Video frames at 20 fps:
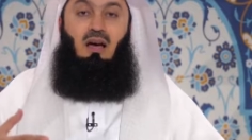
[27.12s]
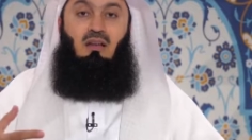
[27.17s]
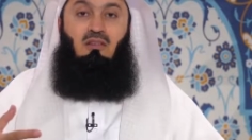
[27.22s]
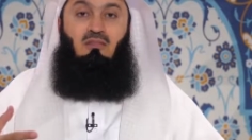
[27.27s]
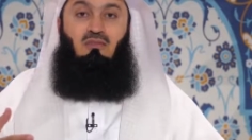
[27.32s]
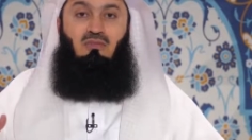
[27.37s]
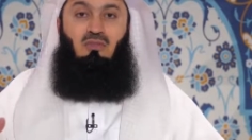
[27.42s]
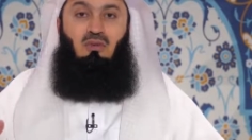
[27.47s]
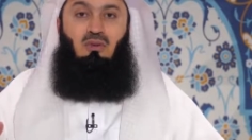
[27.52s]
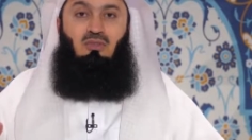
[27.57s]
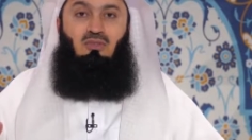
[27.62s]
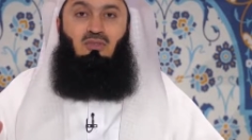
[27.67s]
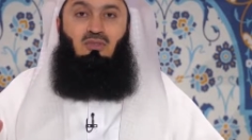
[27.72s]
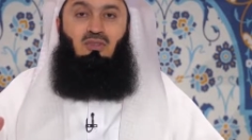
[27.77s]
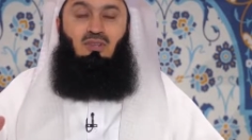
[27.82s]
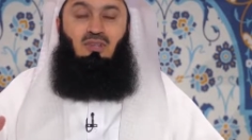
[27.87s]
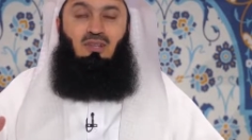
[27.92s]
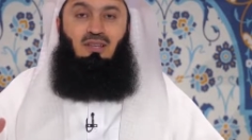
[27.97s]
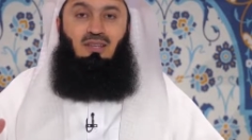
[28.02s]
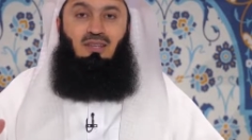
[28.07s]

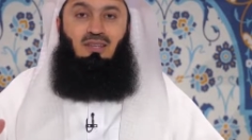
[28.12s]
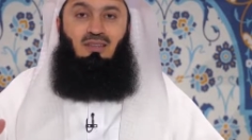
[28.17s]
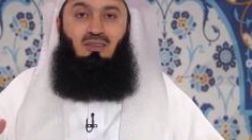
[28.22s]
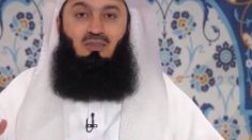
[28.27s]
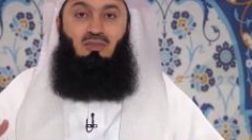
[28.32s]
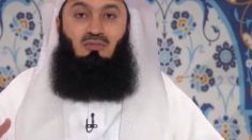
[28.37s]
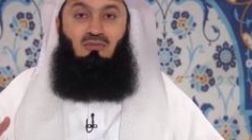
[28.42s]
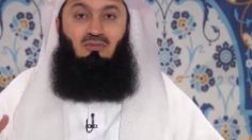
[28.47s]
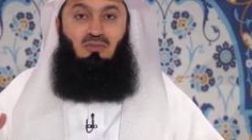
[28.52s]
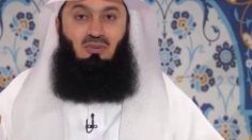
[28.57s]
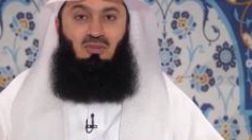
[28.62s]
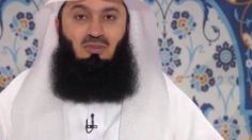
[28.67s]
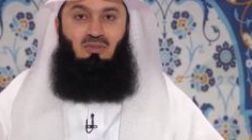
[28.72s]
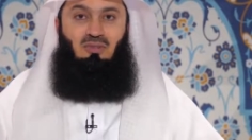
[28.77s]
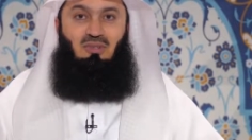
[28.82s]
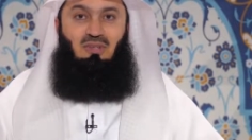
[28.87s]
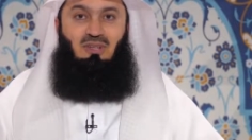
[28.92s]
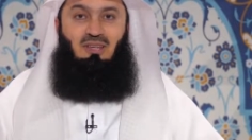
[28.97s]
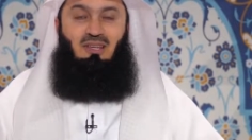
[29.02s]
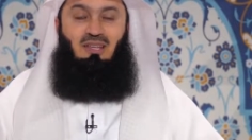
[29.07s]
Unfortunately, or
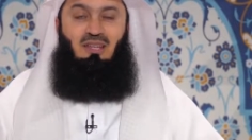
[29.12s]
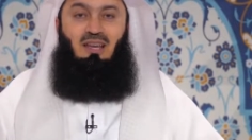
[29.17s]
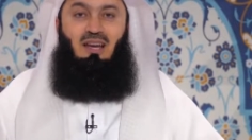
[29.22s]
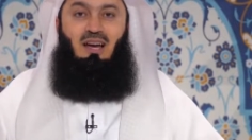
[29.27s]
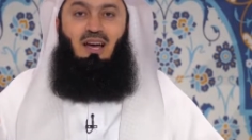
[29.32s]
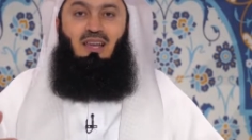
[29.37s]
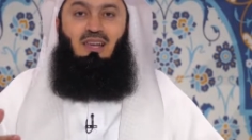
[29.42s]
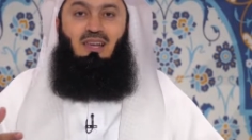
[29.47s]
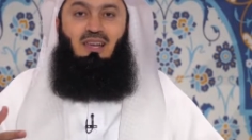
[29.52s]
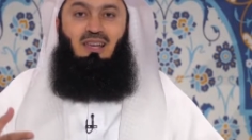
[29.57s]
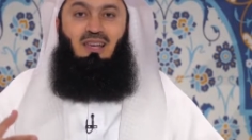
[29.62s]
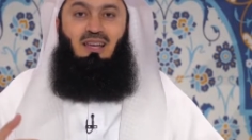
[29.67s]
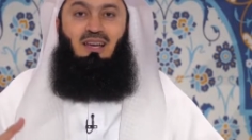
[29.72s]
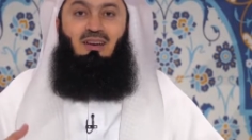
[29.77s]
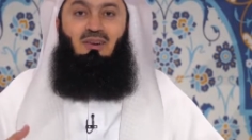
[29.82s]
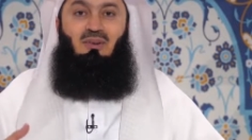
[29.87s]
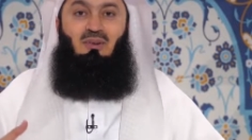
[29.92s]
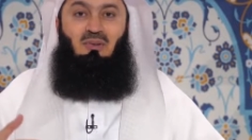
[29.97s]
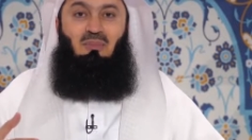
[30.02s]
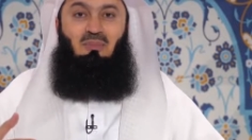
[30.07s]
fortunately,
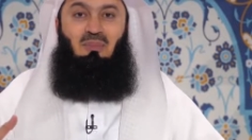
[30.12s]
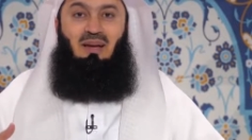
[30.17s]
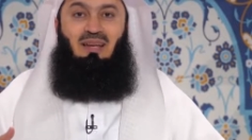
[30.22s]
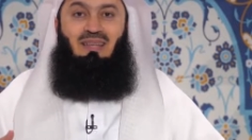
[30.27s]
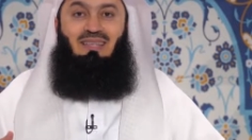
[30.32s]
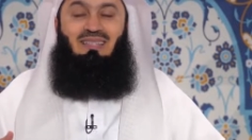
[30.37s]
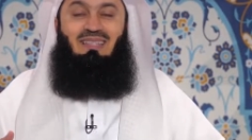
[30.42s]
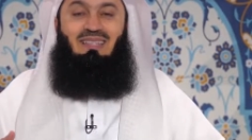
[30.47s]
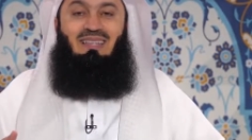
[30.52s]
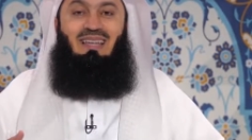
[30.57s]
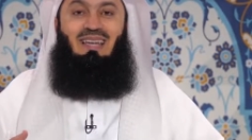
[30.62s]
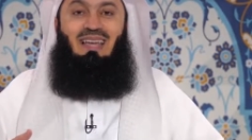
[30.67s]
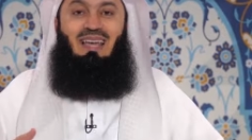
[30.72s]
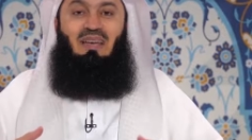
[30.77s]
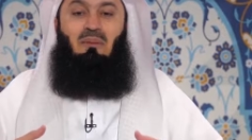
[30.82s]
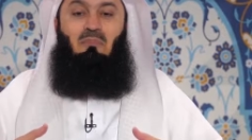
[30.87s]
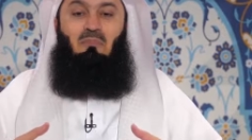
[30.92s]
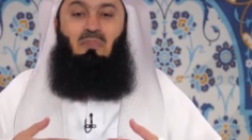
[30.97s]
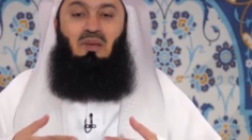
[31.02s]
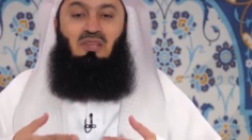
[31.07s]
Allah Almighty
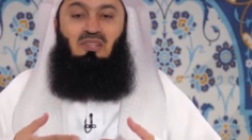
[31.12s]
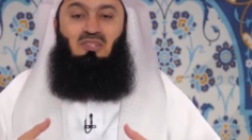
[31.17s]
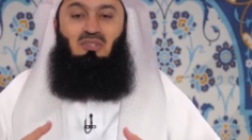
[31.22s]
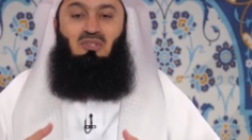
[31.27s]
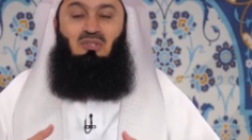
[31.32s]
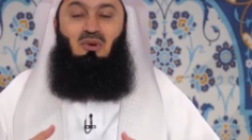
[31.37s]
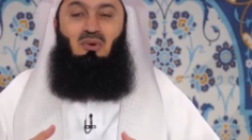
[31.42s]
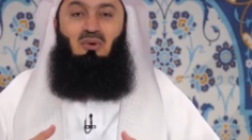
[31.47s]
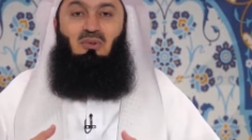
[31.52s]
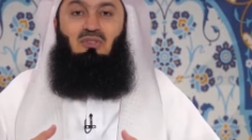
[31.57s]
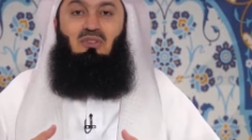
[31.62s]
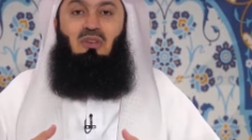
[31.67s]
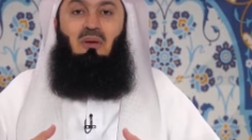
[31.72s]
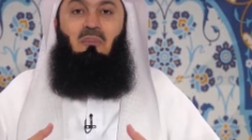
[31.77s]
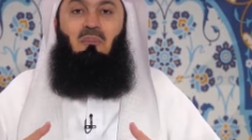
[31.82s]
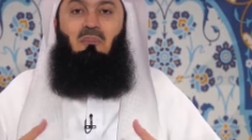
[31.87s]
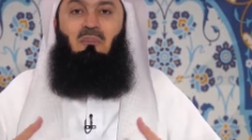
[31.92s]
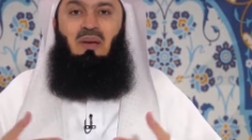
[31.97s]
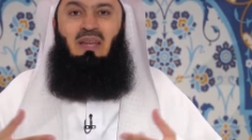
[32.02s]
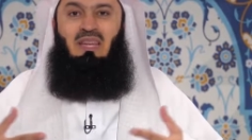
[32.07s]
bestows
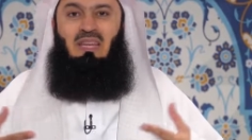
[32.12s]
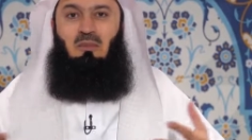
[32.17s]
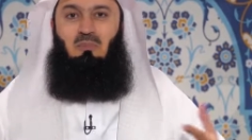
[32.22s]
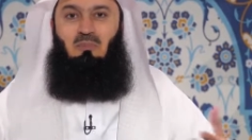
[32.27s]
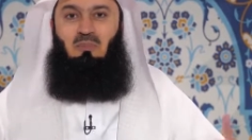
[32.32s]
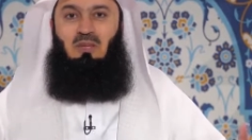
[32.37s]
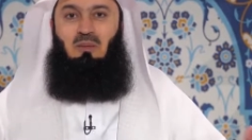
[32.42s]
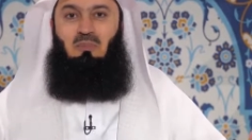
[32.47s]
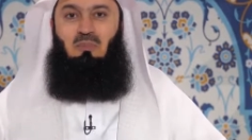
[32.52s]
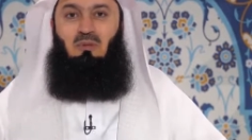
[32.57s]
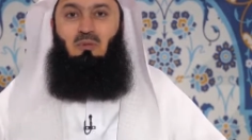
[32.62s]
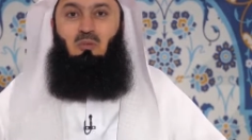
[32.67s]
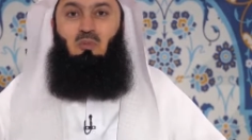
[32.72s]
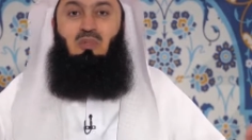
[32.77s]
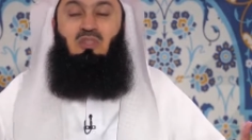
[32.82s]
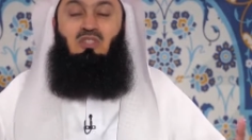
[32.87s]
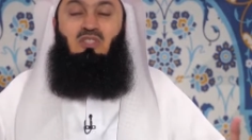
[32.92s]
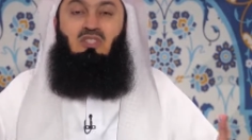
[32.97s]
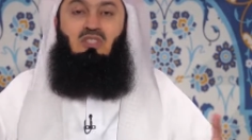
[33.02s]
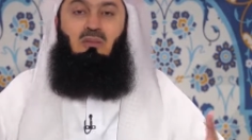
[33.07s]
many people
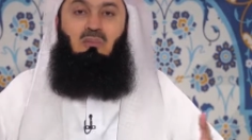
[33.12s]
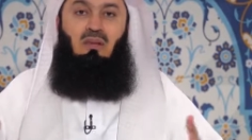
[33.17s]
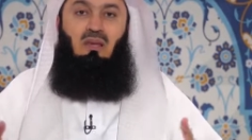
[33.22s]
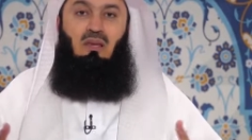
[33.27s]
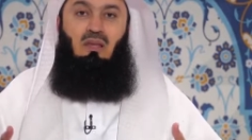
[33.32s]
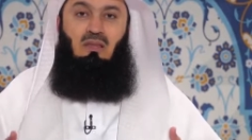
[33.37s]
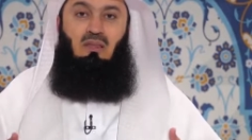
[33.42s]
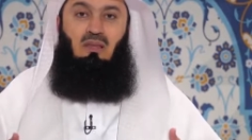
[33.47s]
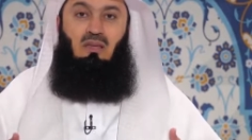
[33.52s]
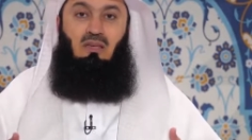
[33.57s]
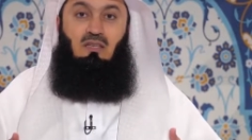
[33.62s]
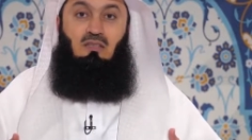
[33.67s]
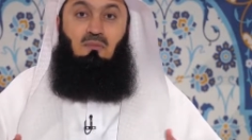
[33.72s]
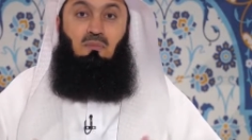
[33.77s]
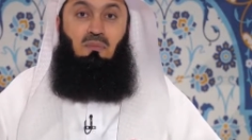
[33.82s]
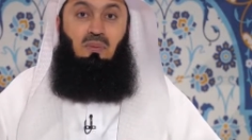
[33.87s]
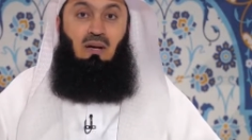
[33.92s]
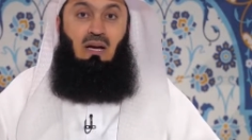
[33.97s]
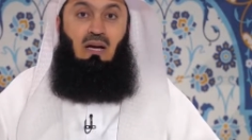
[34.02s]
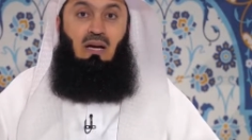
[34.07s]
with similar things,
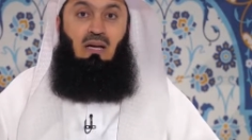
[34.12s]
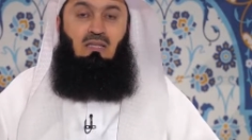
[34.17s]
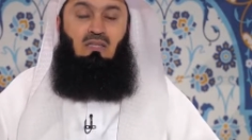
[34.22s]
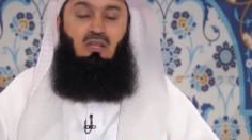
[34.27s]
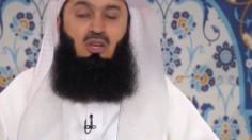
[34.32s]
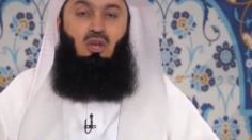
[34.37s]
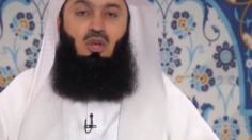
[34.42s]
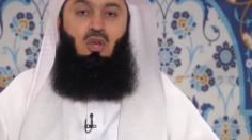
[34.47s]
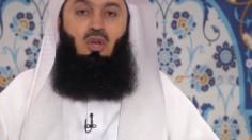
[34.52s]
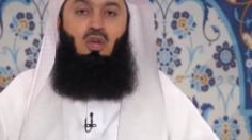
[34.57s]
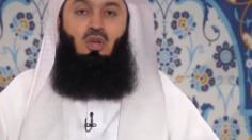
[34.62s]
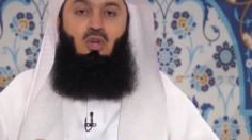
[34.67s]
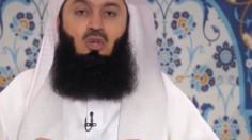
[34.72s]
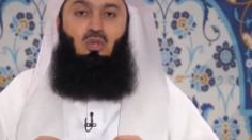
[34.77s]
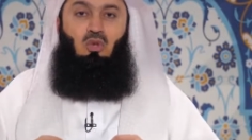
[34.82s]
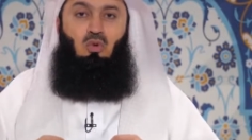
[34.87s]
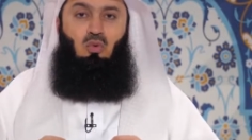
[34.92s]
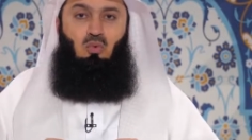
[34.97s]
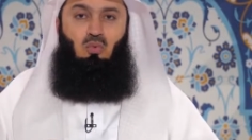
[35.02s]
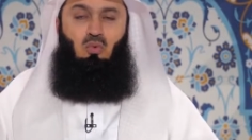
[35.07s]
but
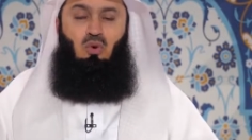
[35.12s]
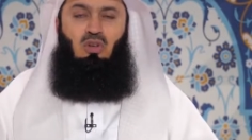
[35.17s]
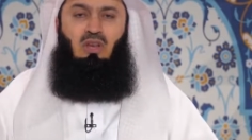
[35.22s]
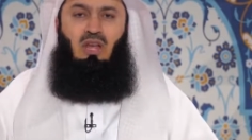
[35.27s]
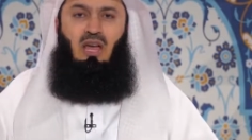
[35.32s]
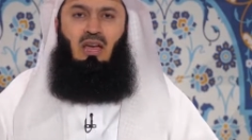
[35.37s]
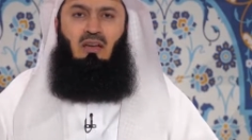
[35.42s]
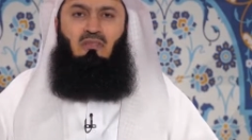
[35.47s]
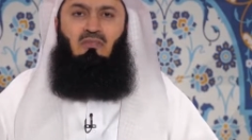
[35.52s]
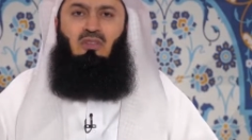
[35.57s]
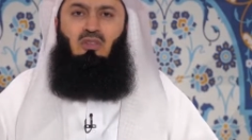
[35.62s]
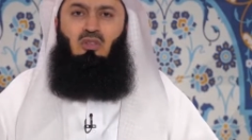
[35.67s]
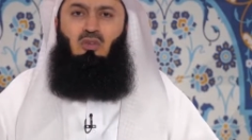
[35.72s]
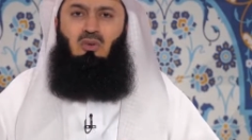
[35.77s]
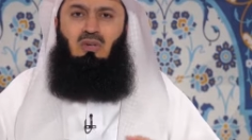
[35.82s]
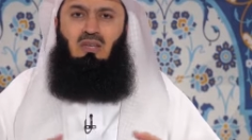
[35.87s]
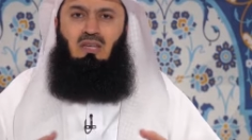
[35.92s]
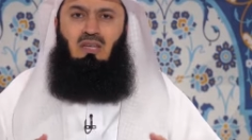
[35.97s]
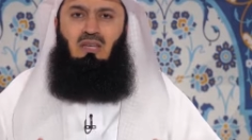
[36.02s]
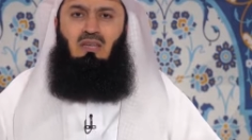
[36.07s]
you would have a
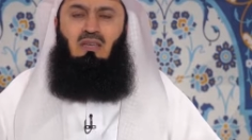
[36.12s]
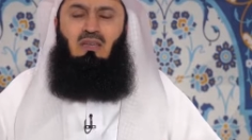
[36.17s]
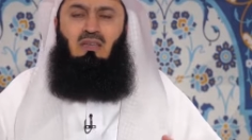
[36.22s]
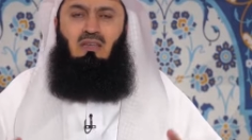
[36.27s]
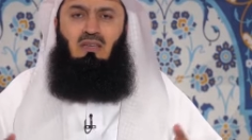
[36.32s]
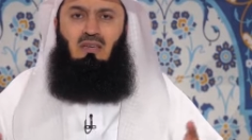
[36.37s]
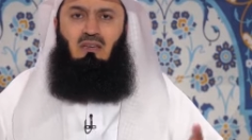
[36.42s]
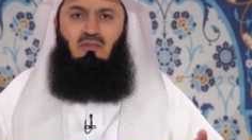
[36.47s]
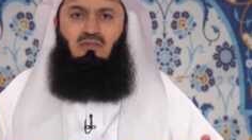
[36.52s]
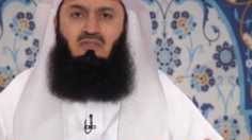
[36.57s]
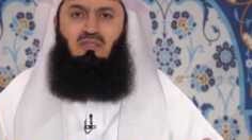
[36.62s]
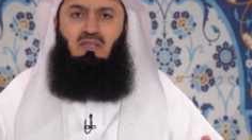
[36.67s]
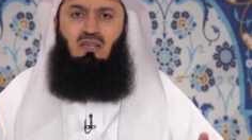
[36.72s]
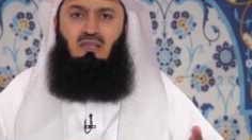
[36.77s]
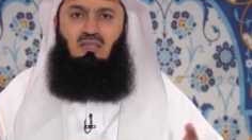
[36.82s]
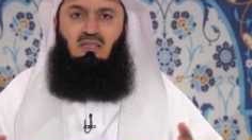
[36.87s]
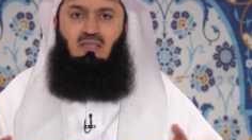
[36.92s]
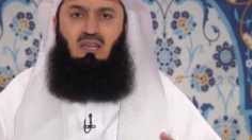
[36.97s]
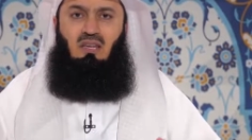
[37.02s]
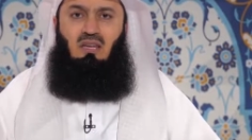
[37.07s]
unique gift
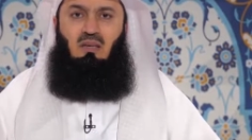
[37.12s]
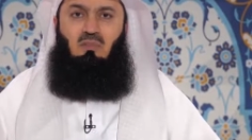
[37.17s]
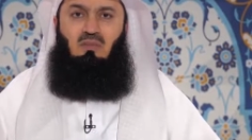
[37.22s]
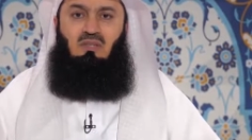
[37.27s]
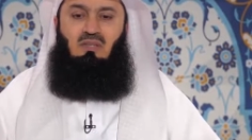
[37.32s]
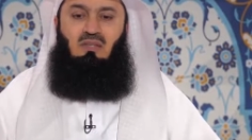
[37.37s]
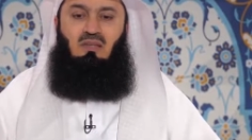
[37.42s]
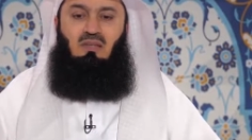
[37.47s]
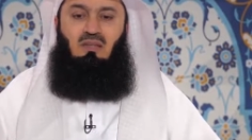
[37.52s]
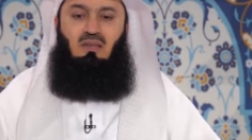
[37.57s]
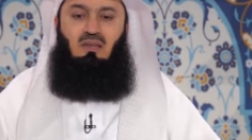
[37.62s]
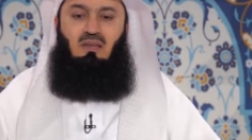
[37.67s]
at times